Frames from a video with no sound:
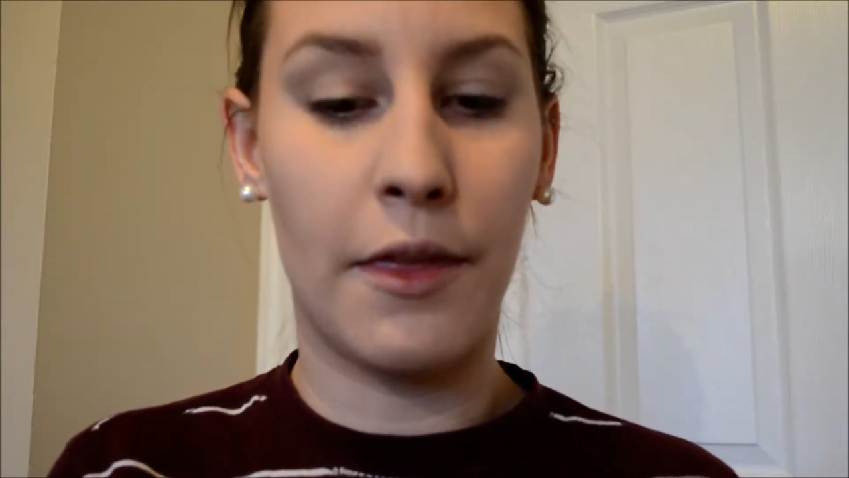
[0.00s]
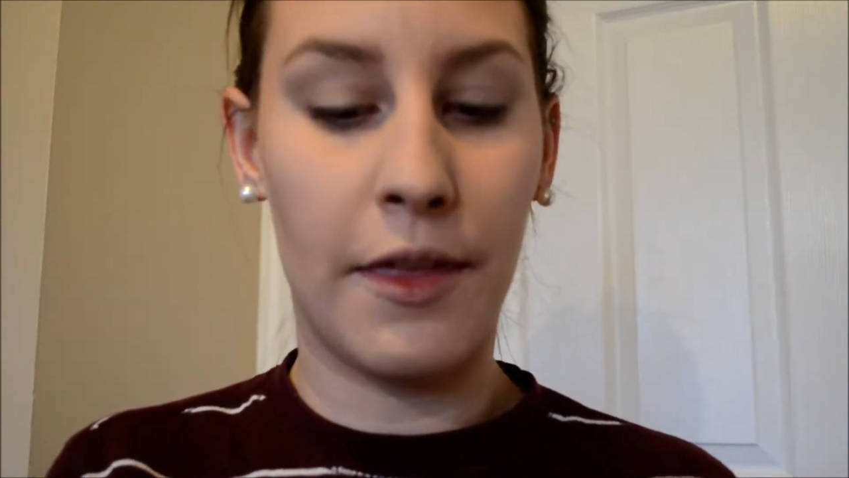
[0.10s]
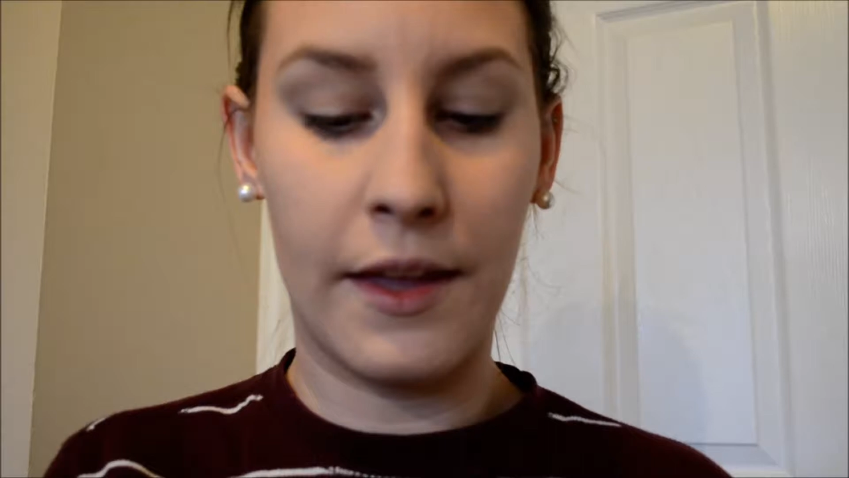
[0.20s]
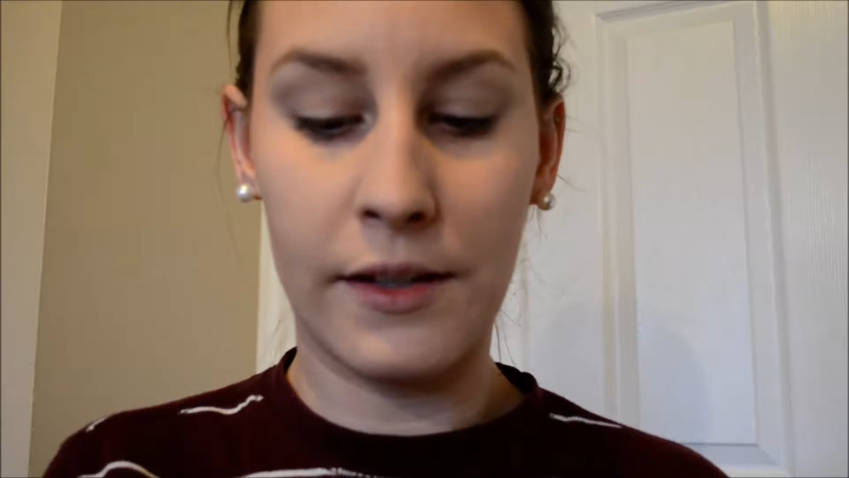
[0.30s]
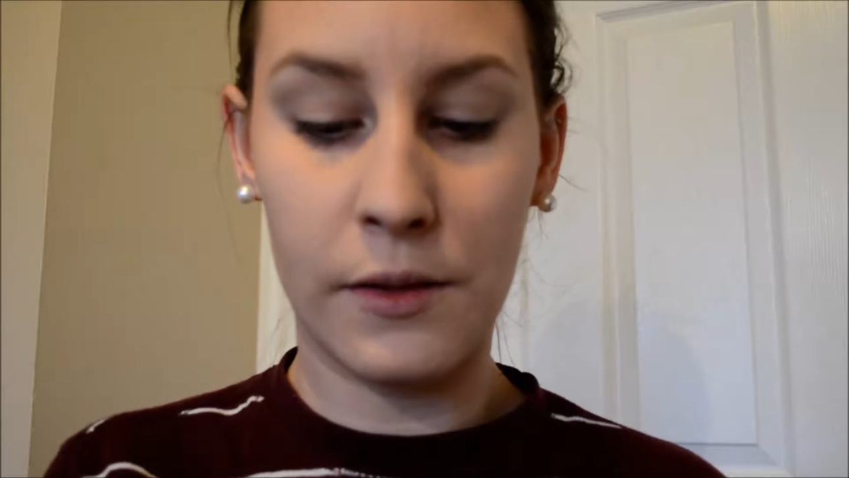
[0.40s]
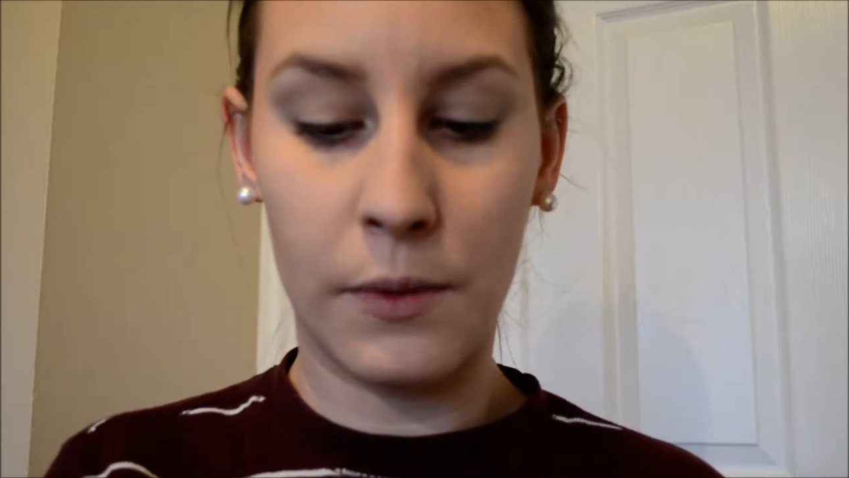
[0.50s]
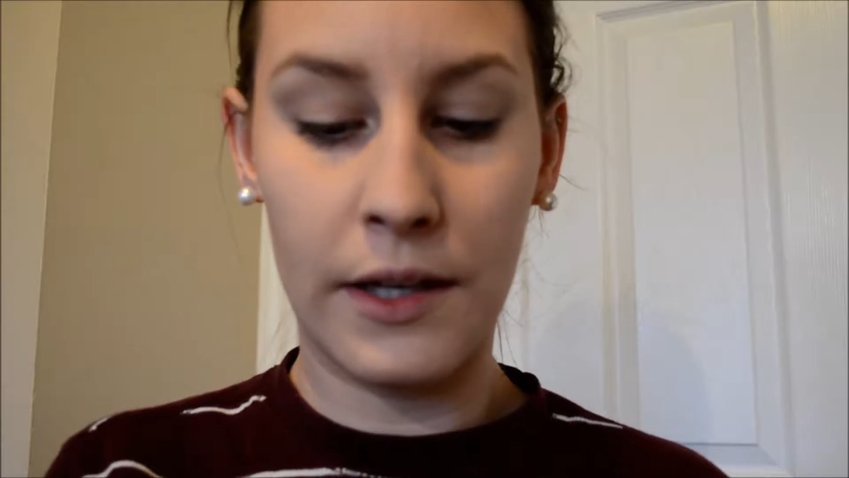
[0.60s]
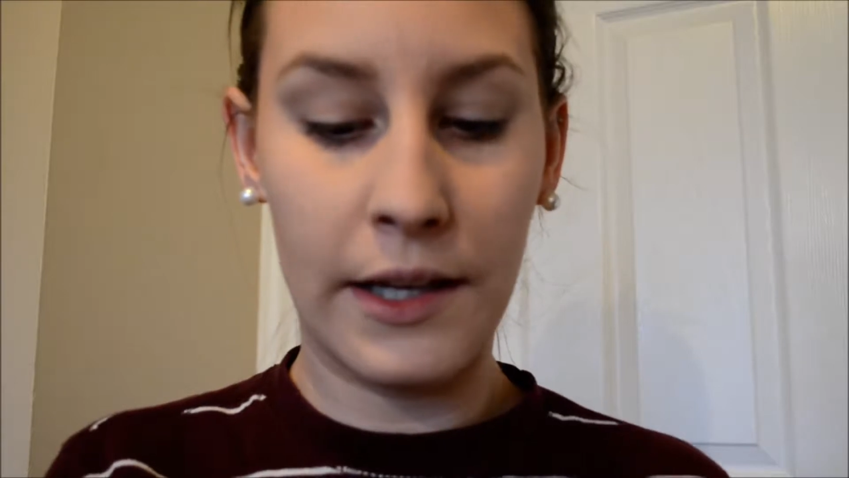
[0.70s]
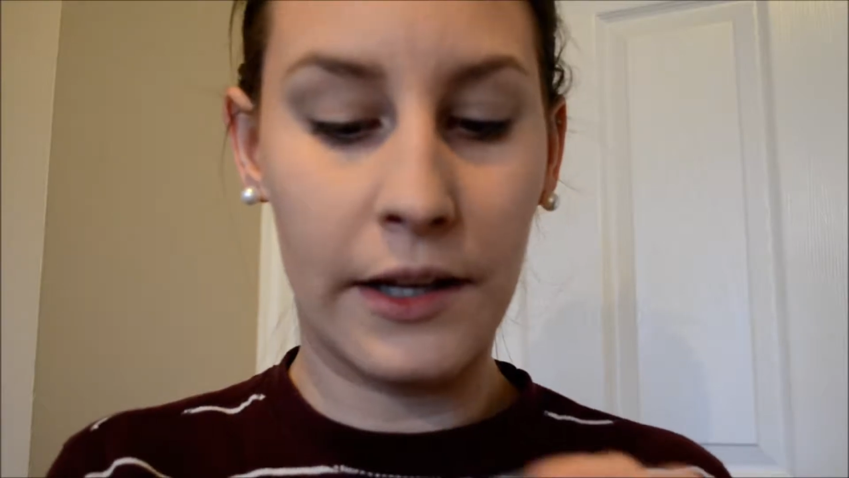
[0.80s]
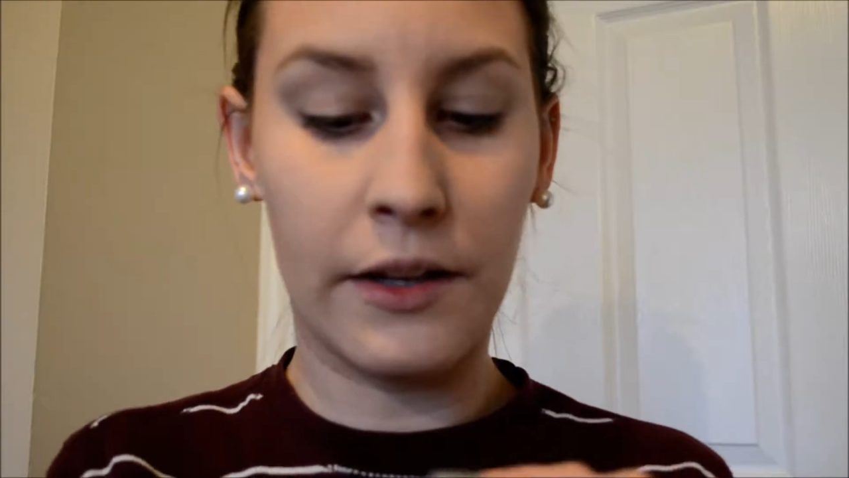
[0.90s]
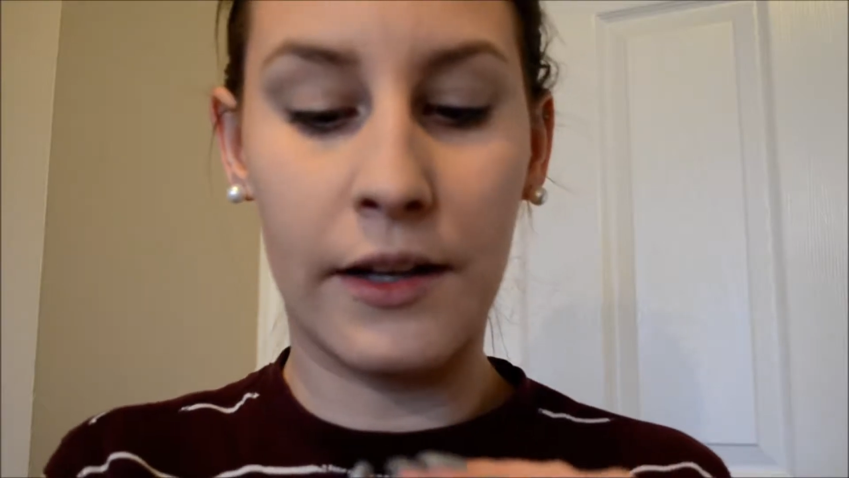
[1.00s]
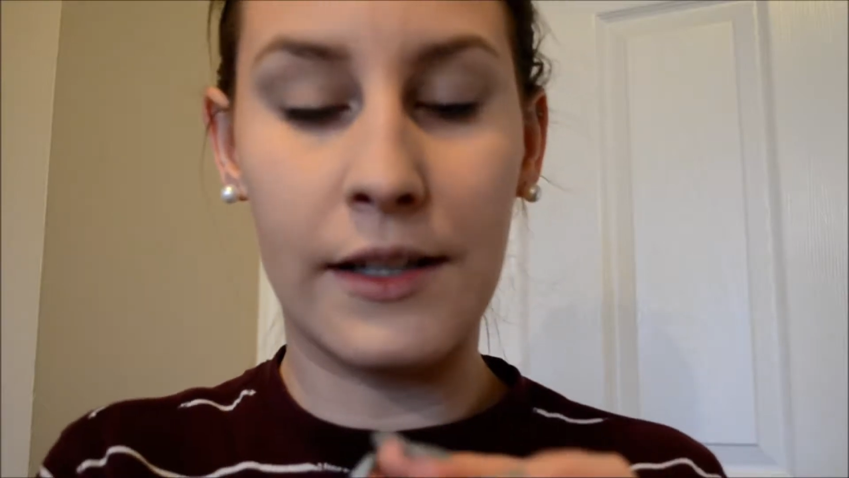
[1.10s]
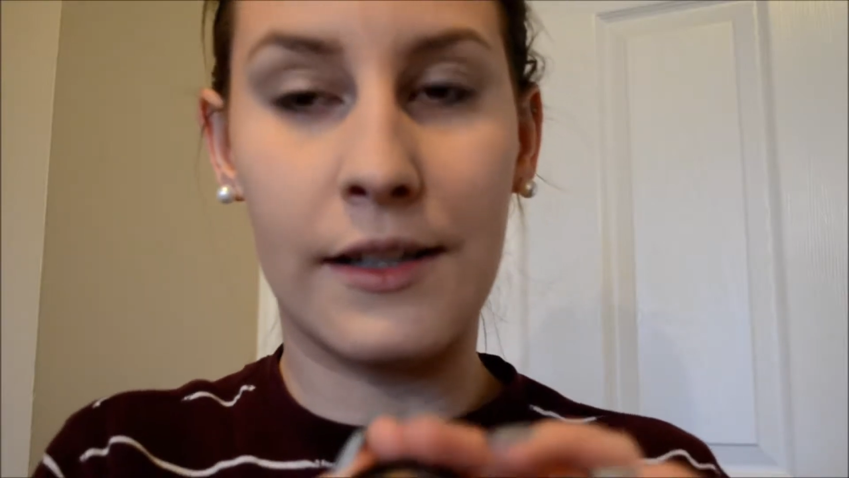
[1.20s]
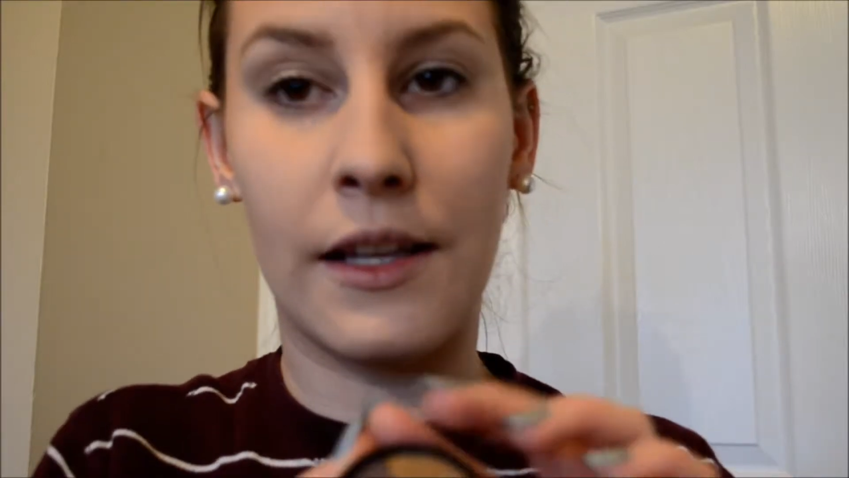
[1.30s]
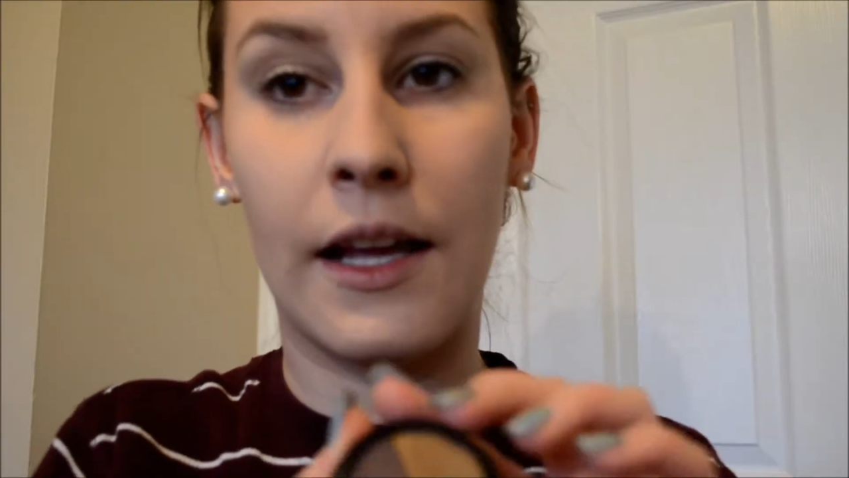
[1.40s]
This one here
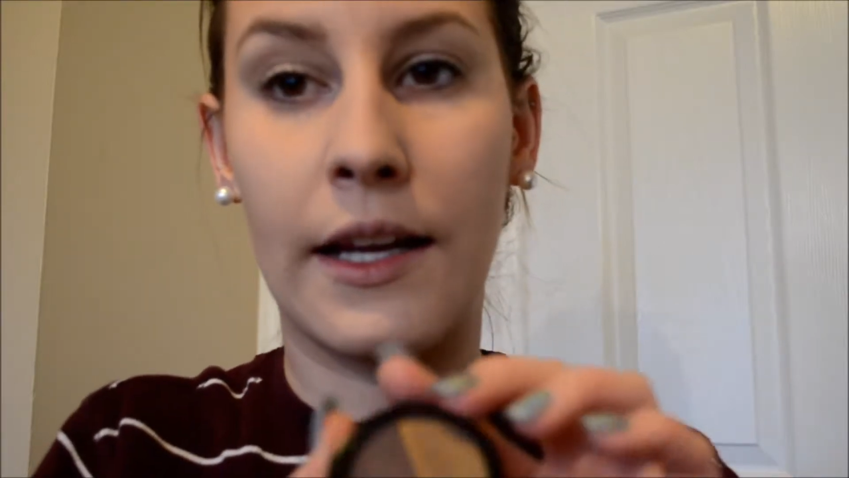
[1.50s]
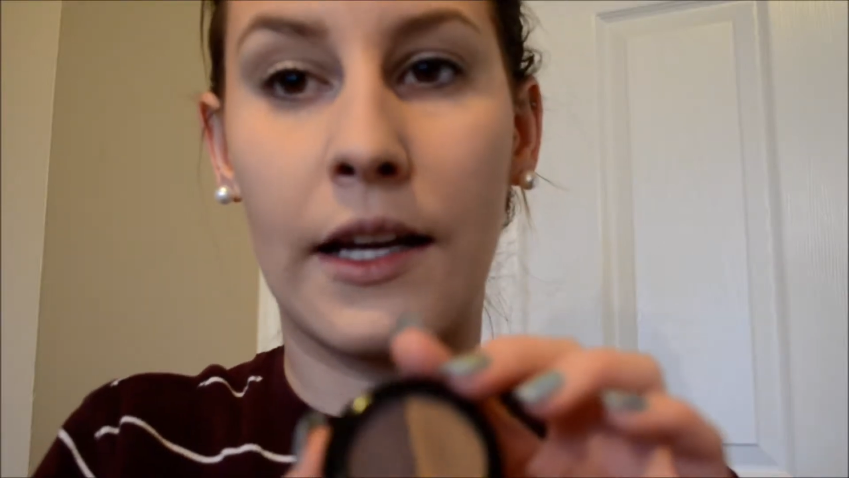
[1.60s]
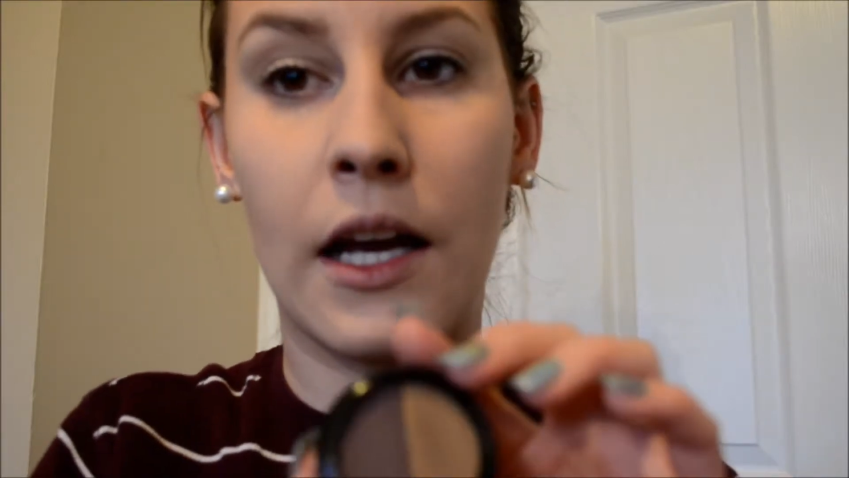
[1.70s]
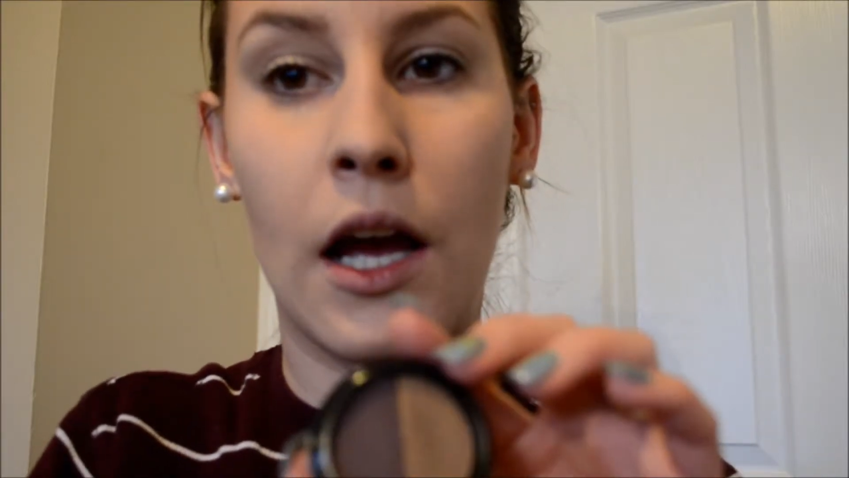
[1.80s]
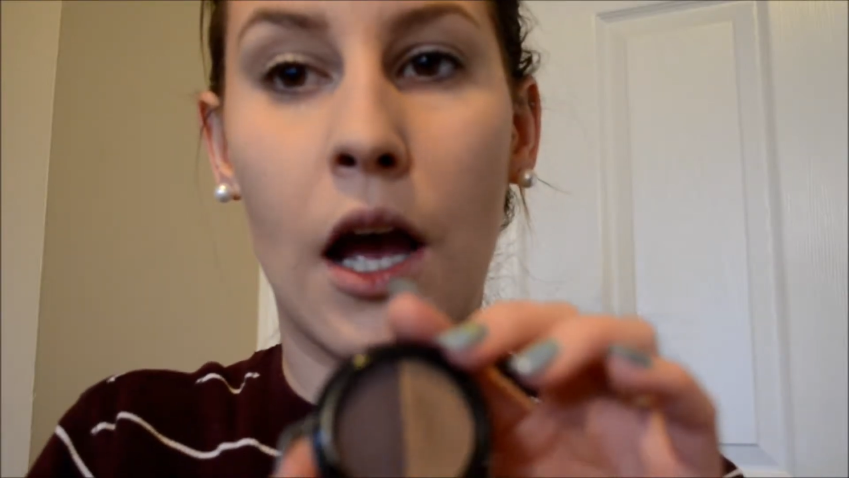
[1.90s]
is like